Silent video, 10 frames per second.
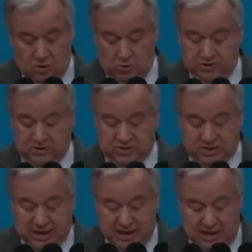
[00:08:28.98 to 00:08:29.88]
With the
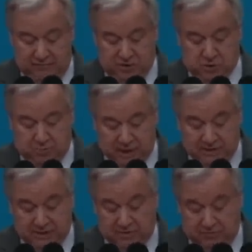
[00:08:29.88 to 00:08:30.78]
scale of its
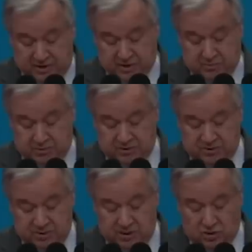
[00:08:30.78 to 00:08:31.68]
planned
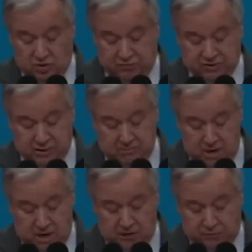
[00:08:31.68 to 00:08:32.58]
investments, it offers a
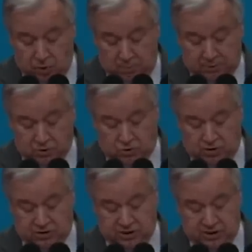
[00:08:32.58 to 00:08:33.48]
meaningful
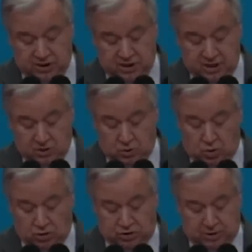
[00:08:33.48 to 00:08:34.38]
opportunity to
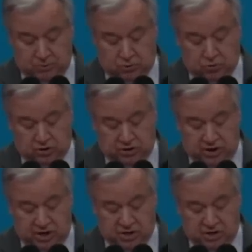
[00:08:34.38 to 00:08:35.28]
contribute to the
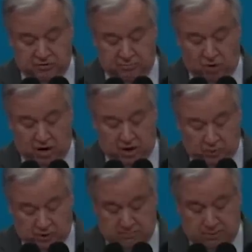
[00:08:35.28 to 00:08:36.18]
creation of a more
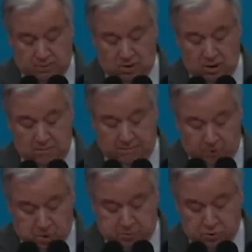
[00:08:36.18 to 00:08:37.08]
equitable,
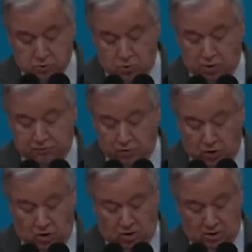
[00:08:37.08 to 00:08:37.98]
prosperous world for
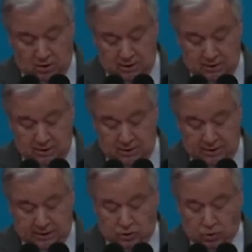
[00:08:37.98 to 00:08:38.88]
all,
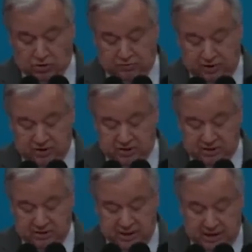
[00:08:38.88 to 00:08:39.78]
and to
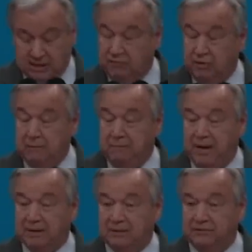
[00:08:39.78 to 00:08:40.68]
reversing the negative
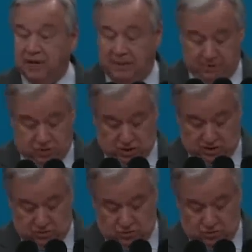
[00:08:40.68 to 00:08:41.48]
impact of climate change.